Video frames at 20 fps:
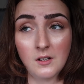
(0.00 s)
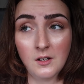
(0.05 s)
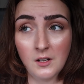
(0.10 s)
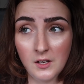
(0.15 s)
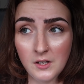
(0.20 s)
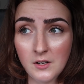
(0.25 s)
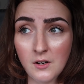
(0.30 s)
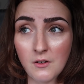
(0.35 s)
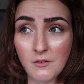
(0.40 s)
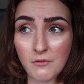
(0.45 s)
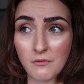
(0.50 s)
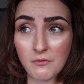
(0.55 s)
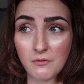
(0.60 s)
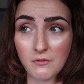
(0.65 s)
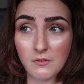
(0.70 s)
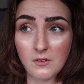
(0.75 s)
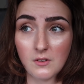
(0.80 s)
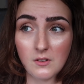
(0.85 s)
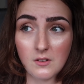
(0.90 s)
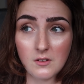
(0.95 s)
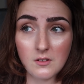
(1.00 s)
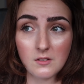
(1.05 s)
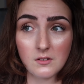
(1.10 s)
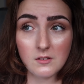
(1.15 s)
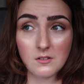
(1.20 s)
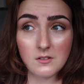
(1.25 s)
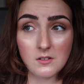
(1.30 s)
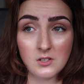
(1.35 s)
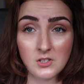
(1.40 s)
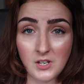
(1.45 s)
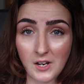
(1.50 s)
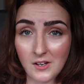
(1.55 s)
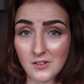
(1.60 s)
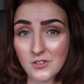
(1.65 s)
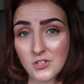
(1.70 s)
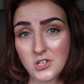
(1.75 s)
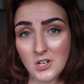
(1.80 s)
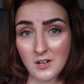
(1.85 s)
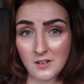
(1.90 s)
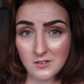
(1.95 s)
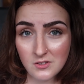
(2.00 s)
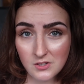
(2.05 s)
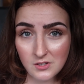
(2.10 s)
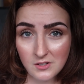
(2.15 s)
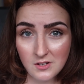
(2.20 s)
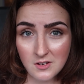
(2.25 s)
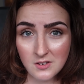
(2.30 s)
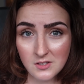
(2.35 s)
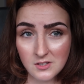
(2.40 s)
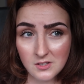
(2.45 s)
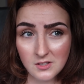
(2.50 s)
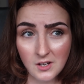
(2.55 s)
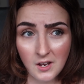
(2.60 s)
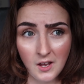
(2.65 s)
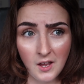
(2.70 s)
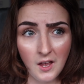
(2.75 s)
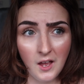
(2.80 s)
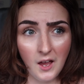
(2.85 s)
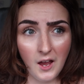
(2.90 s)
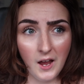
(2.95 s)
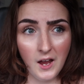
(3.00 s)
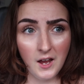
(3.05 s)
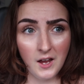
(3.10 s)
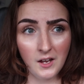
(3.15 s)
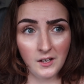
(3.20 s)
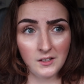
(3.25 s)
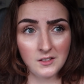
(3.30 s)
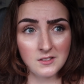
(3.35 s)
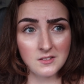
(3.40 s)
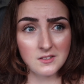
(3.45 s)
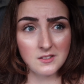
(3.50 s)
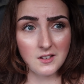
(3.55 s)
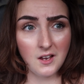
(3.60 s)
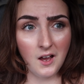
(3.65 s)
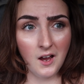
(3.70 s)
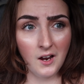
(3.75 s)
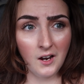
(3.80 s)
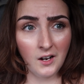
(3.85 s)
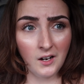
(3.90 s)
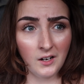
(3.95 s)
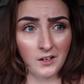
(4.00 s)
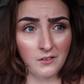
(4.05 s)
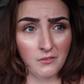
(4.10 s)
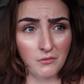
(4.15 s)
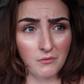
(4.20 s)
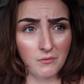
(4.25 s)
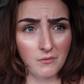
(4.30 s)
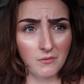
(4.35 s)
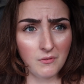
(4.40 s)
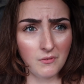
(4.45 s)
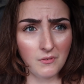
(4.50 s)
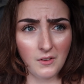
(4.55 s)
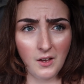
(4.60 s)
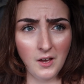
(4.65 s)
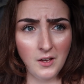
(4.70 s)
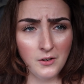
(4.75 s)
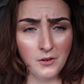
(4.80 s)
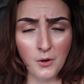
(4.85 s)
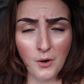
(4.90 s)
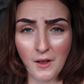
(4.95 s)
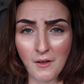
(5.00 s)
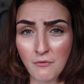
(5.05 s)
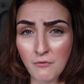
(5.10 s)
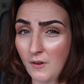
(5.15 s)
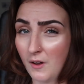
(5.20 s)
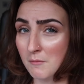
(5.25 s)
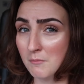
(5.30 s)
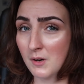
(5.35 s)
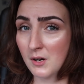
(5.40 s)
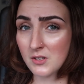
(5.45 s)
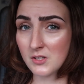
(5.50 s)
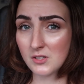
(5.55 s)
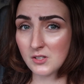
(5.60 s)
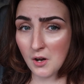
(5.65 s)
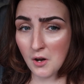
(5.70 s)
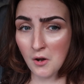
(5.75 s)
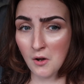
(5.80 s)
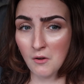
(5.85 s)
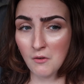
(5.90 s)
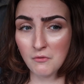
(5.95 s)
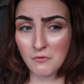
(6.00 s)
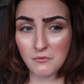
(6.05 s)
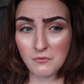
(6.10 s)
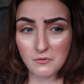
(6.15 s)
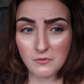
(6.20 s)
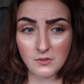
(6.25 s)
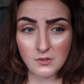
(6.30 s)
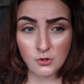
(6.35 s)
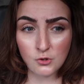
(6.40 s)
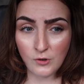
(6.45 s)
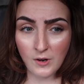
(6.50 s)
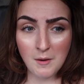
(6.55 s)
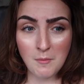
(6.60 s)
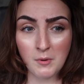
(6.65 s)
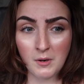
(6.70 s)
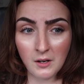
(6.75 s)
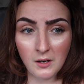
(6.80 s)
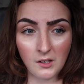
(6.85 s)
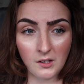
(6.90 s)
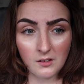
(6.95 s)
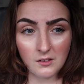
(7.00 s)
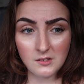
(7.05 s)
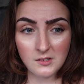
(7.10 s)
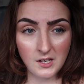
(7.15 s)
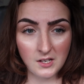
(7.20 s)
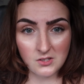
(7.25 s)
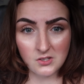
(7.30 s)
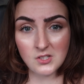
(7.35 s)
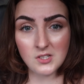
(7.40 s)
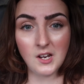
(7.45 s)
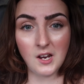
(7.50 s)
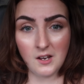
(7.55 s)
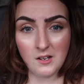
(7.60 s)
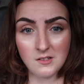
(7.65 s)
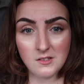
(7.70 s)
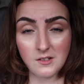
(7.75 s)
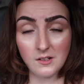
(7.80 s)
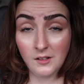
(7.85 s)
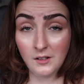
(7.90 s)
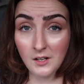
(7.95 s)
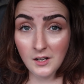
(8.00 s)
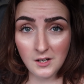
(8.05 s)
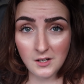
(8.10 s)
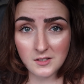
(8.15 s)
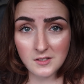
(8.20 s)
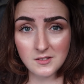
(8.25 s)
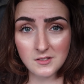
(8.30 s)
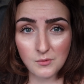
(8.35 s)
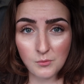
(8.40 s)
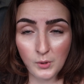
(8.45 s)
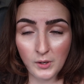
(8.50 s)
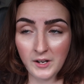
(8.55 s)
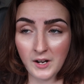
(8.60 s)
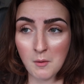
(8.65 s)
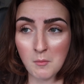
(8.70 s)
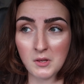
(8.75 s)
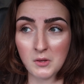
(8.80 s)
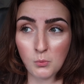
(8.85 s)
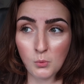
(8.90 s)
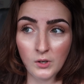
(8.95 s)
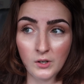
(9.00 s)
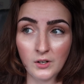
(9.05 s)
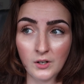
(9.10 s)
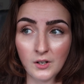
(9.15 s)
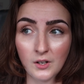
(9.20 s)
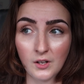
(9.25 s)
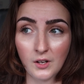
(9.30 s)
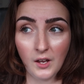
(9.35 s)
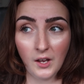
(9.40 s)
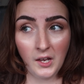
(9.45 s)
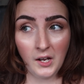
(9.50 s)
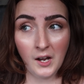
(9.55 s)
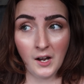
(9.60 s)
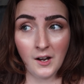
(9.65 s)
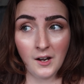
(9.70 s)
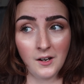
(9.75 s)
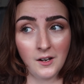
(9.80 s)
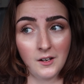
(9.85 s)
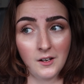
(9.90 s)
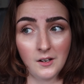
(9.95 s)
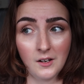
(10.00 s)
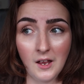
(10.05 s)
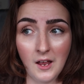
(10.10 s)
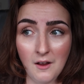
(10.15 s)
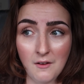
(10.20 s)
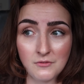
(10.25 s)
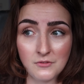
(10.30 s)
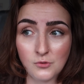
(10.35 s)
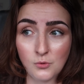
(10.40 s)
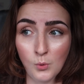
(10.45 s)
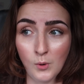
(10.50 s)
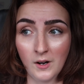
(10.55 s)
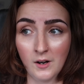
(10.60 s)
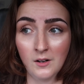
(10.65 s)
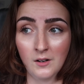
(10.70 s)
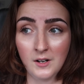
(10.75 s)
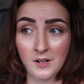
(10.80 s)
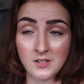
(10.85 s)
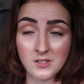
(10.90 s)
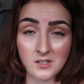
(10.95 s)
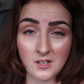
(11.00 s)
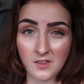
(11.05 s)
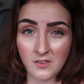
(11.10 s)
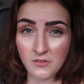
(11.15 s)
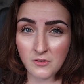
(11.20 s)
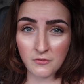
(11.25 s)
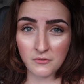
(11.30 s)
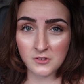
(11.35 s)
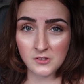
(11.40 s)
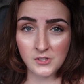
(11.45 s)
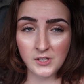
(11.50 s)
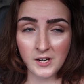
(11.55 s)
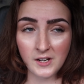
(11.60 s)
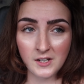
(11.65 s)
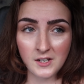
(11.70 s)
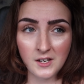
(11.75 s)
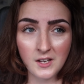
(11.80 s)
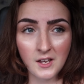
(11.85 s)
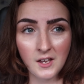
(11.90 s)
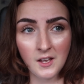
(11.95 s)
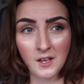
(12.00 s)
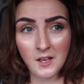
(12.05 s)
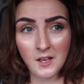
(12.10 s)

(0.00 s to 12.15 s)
a lot of second chances, and I don't know, I find myself grabbing that scent a lot when I'm at work and I have to wear a scent of the day.